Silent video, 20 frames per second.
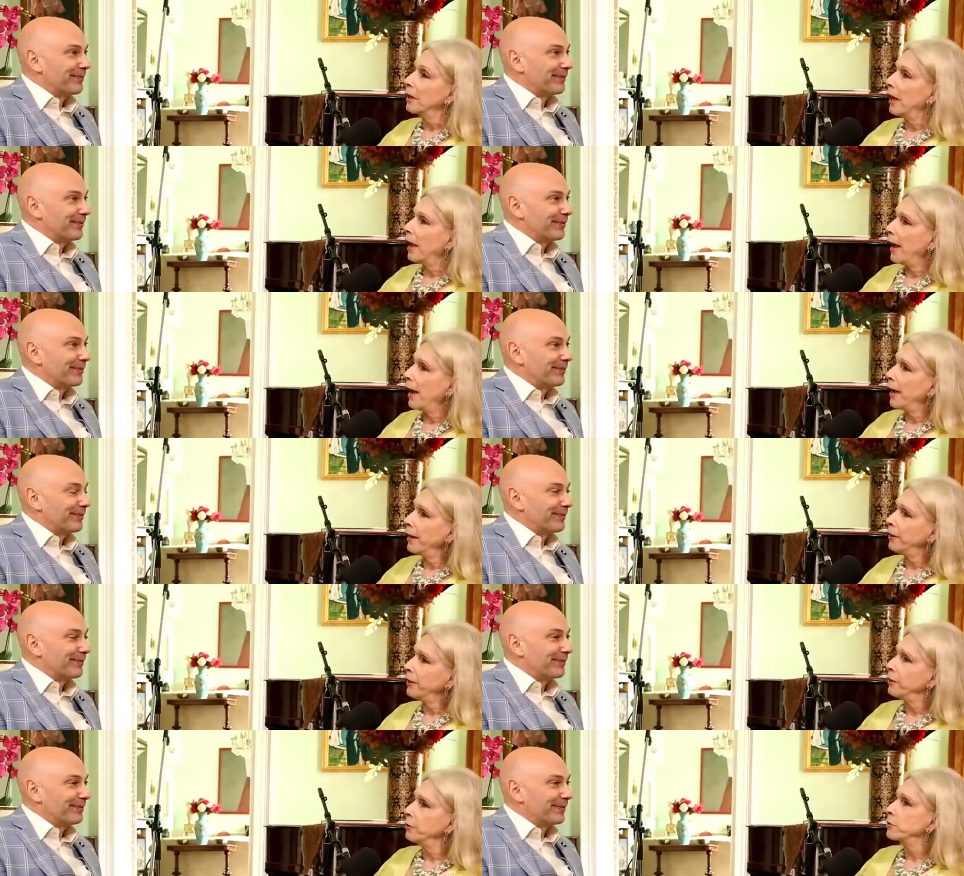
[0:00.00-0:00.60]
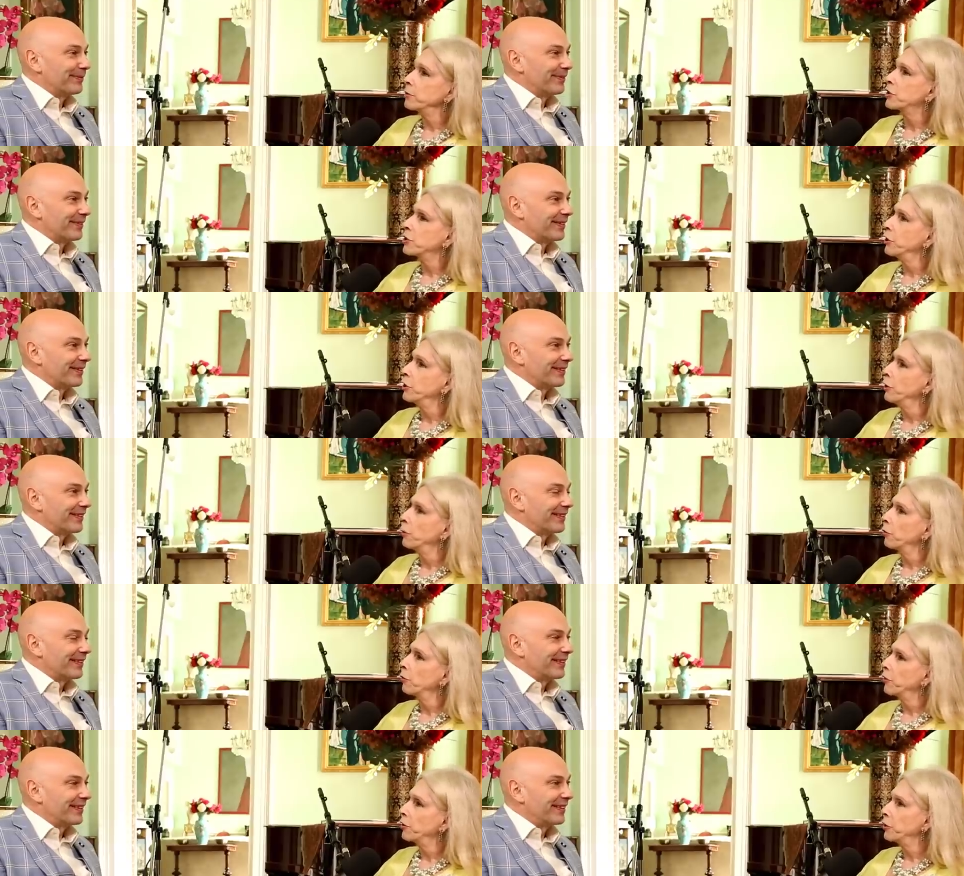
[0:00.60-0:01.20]
Speaker 1: I used to
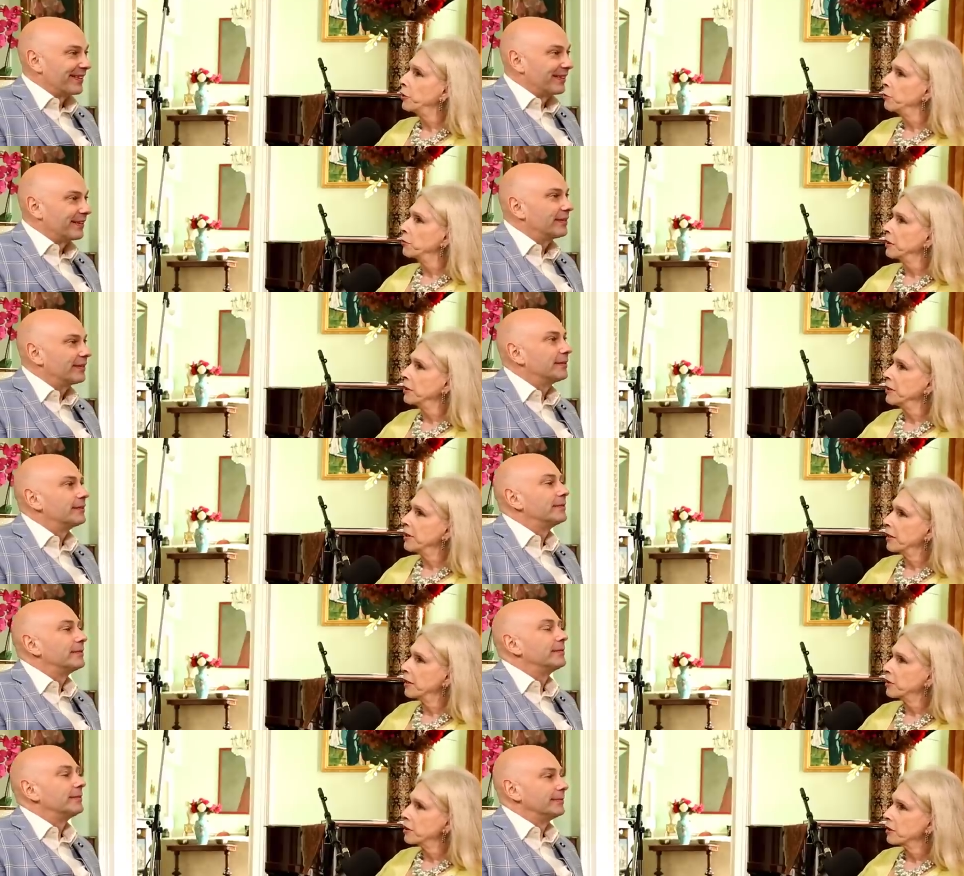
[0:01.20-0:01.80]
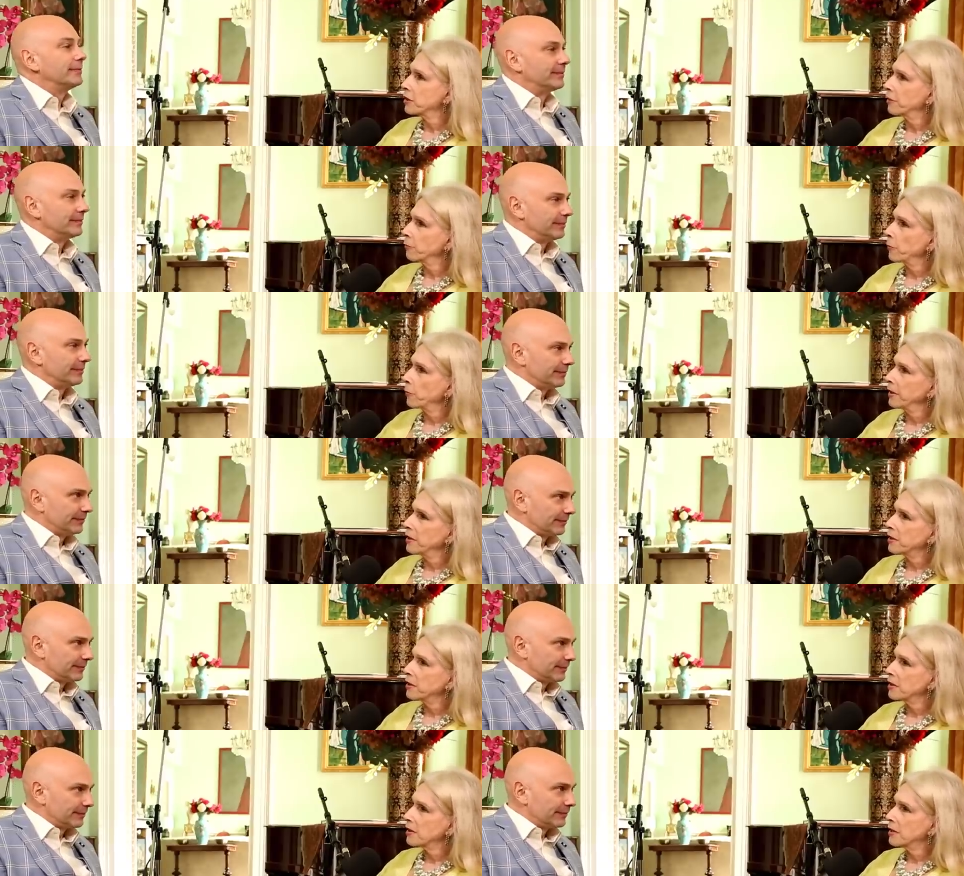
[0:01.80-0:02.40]
know the Duke and Duchess of
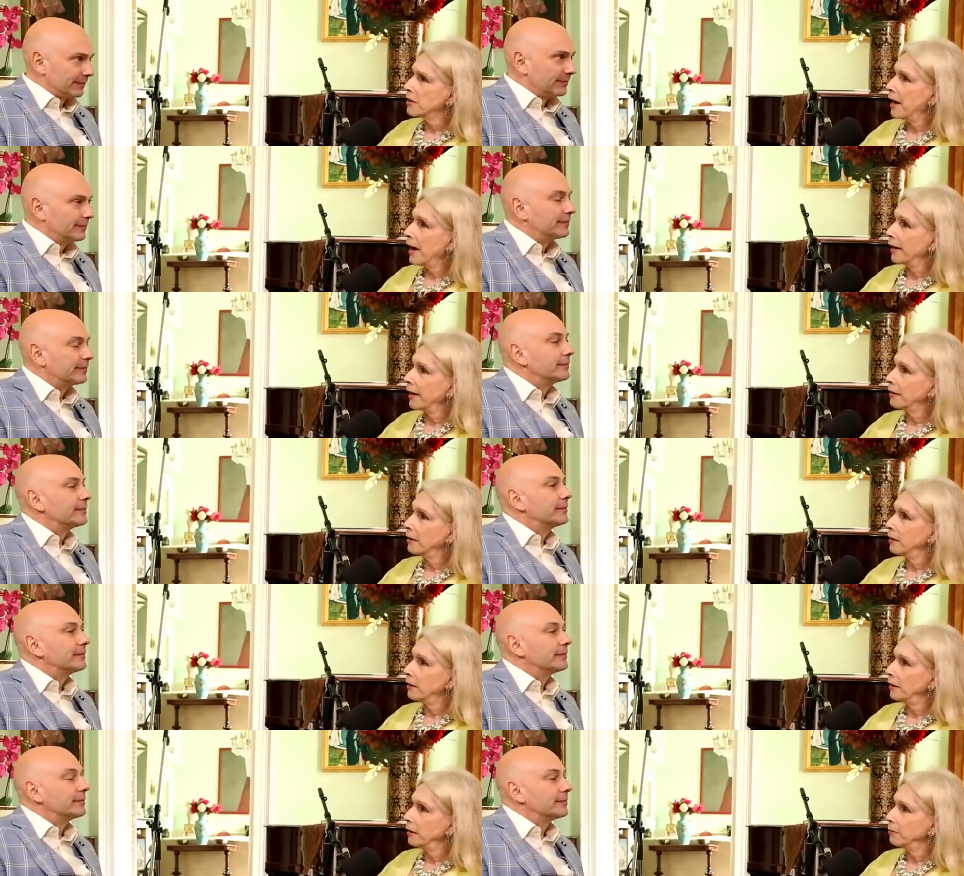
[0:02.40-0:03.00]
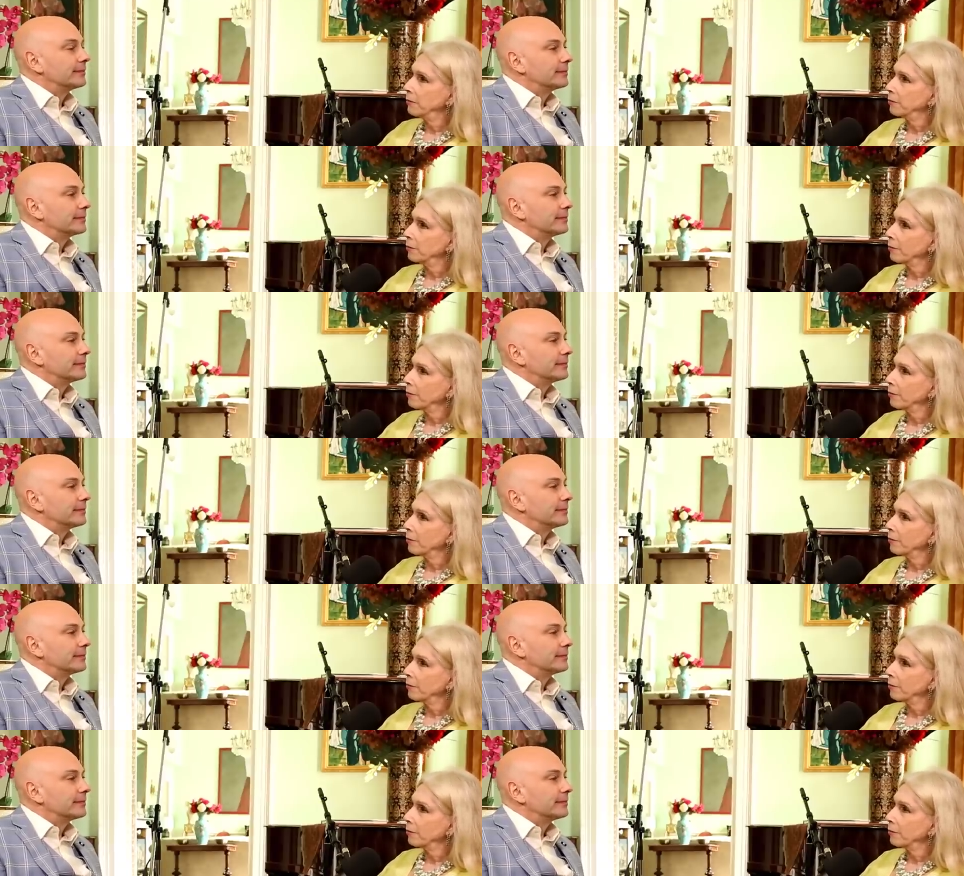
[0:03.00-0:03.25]
Windsor slightly.